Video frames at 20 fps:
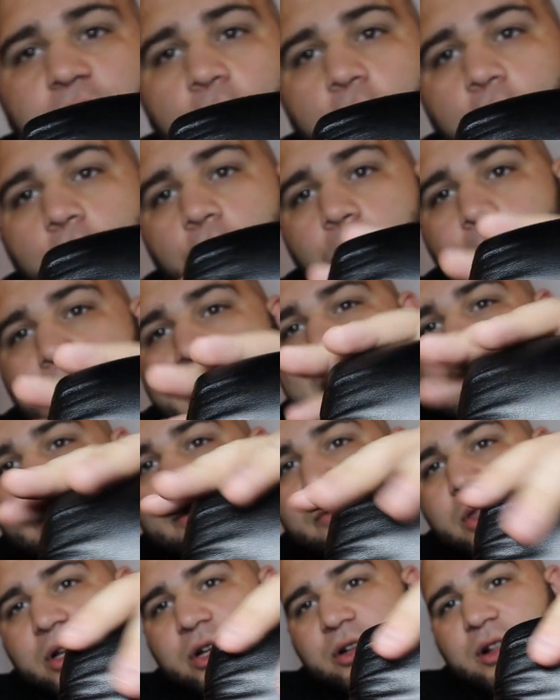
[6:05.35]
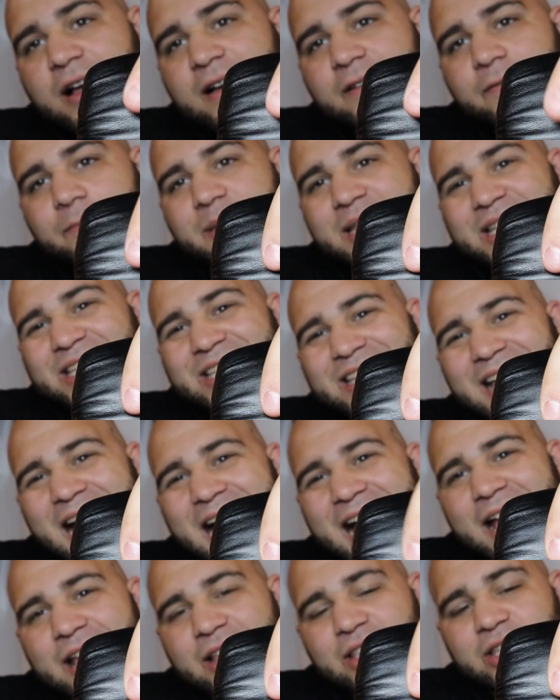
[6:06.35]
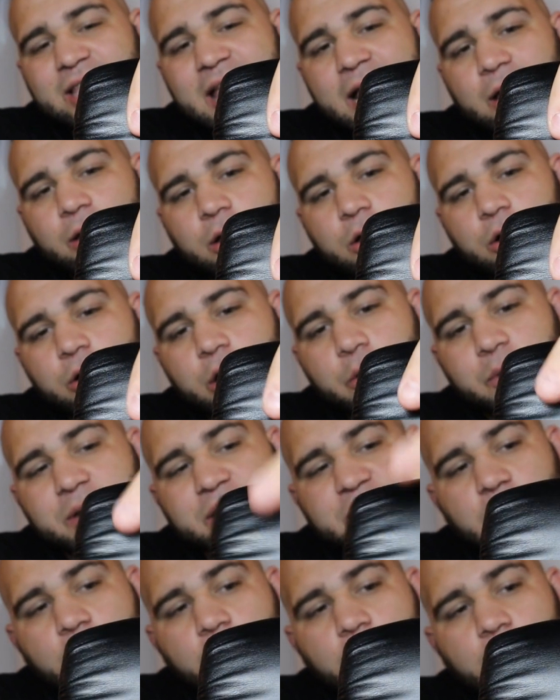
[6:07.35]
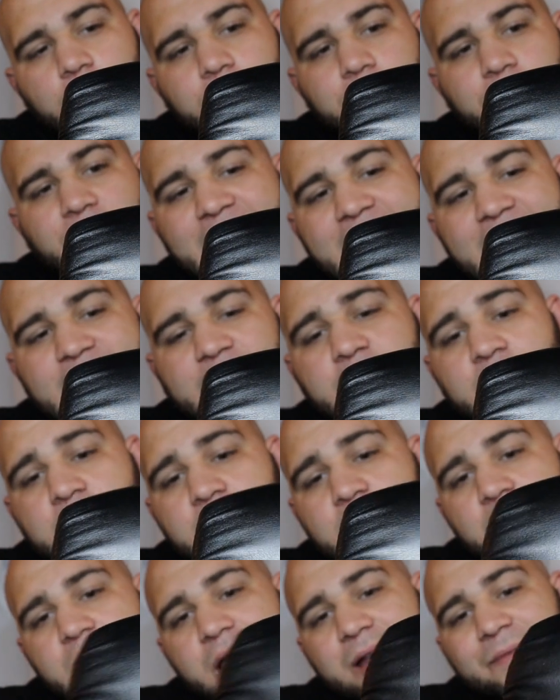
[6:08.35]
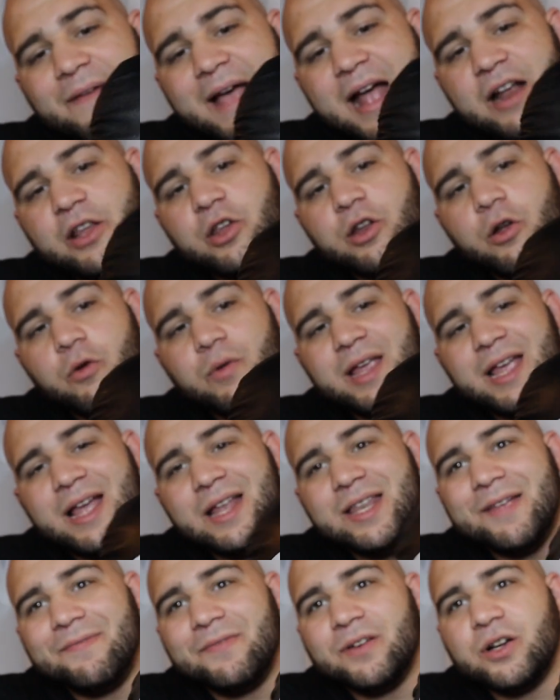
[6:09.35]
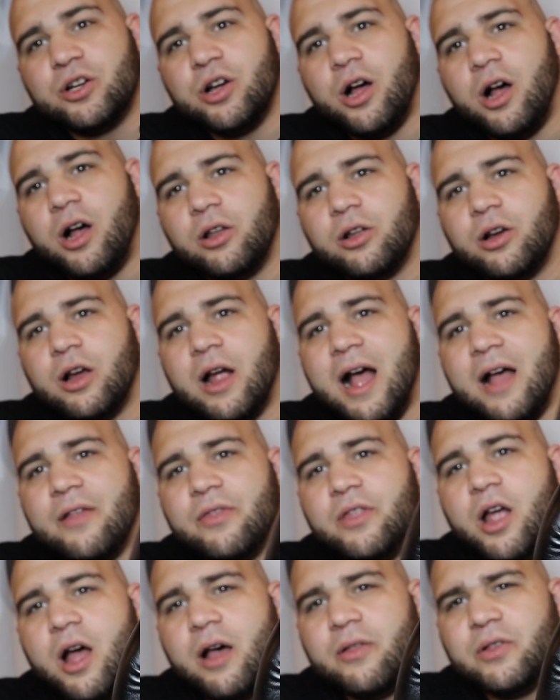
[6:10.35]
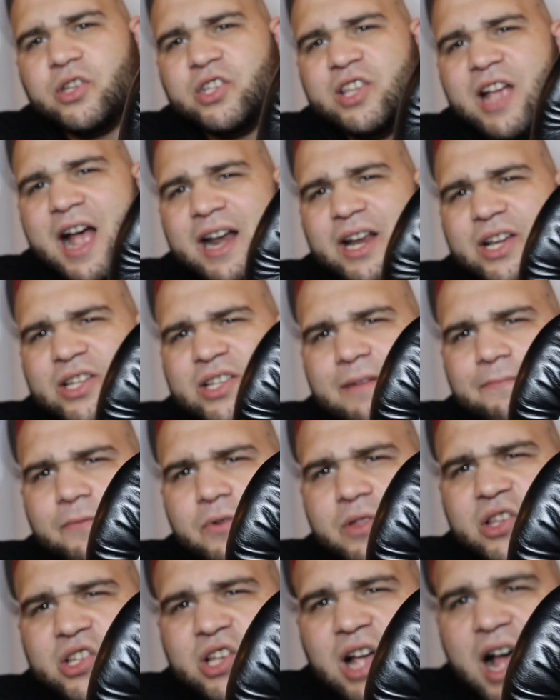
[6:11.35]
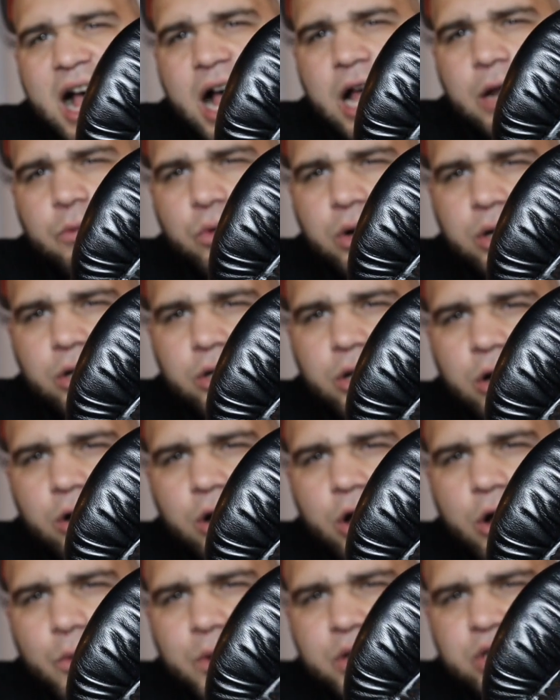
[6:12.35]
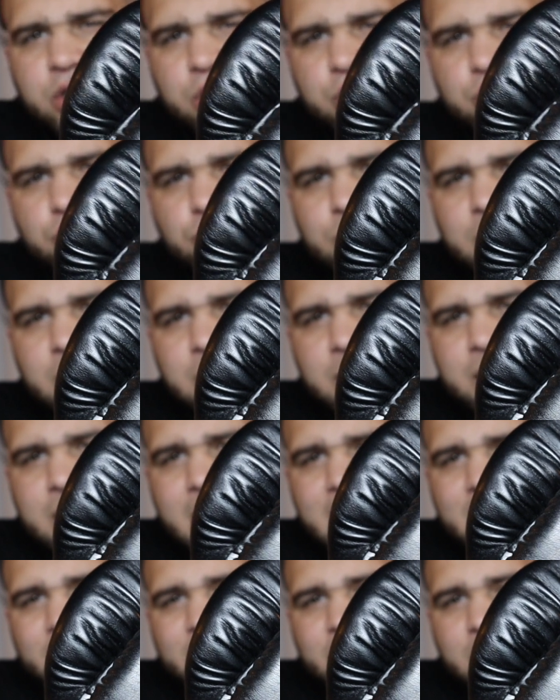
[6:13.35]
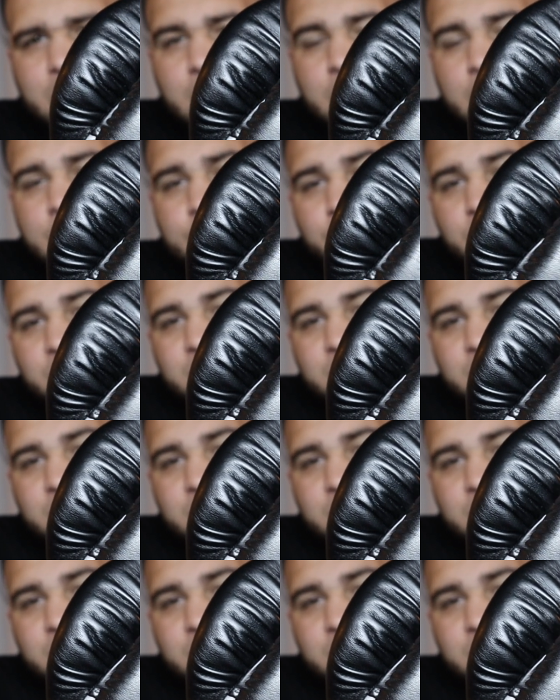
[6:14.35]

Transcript: The whole back of the glove, besides that logo, is all black. In fact, you don't get a different color on the other side except for this Onward logo, which looks really nice here.